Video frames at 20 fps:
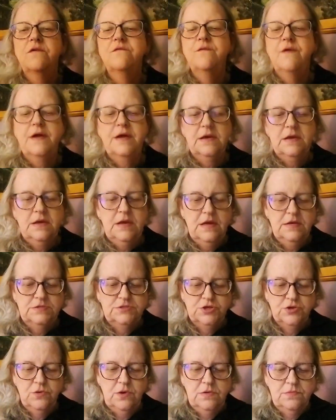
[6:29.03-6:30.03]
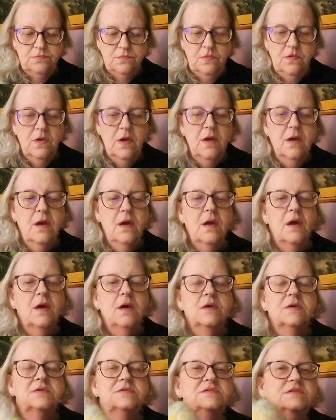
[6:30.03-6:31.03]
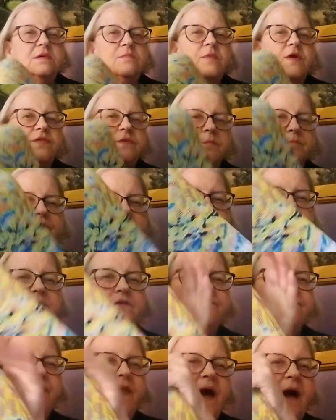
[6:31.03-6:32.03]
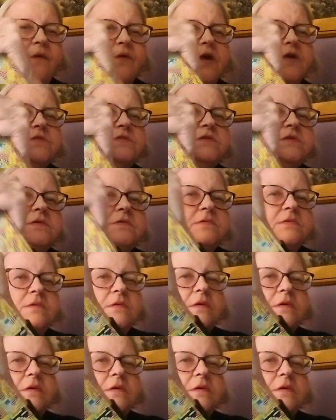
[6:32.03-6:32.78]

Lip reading: know if I can get to it, some of the blue flowers